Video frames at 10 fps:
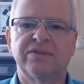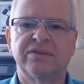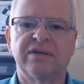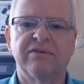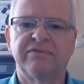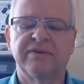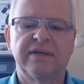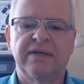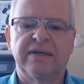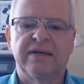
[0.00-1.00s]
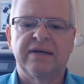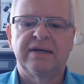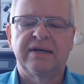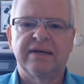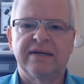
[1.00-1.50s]
yourself."
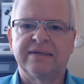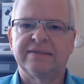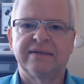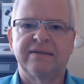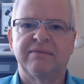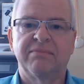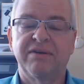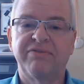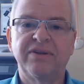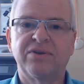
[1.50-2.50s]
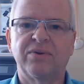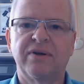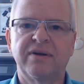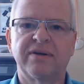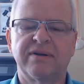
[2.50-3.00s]
I said, "My feet don't hurt."